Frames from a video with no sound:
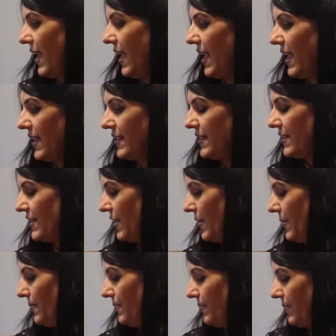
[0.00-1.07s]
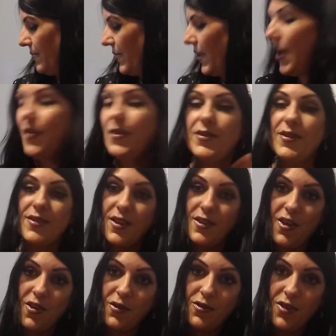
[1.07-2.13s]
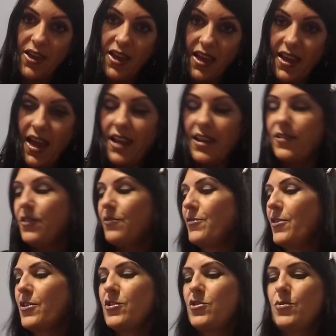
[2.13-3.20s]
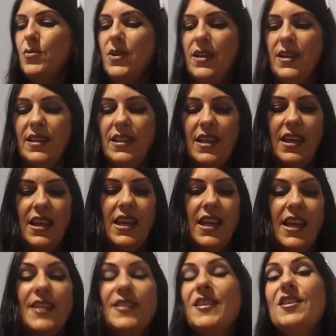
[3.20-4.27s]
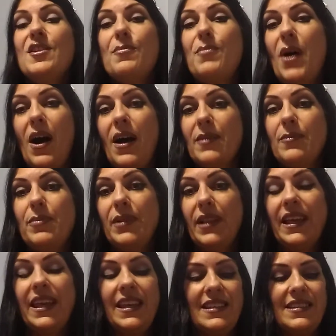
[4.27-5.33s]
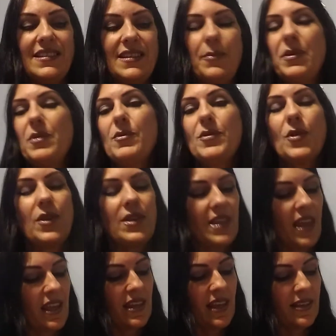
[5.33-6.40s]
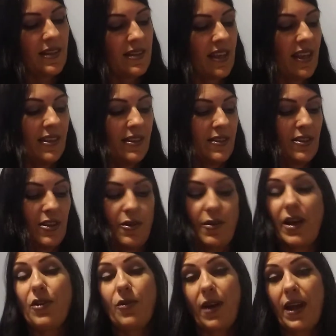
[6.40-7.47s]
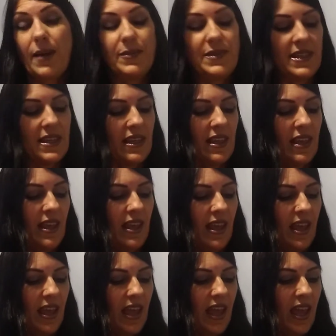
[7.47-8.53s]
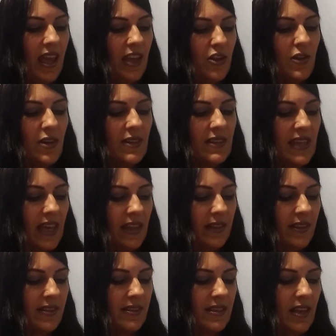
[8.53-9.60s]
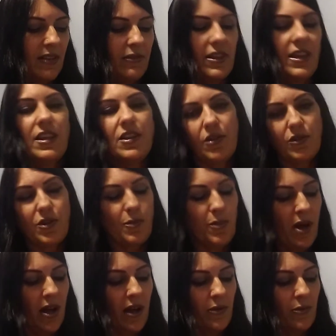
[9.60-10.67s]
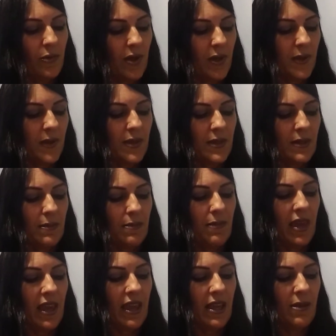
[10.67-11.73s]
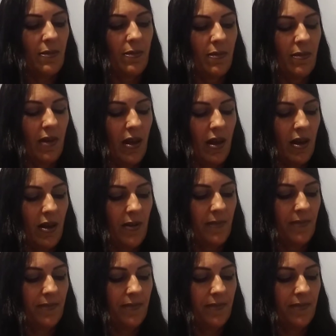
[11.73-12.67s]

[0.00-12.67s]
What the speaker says: And oh, this is another thing I got at the first one. It's a Nippon plate. I mean, it was only 99 cents, so I grabbed it. And you can tell it's definitely, Nippon was made, um,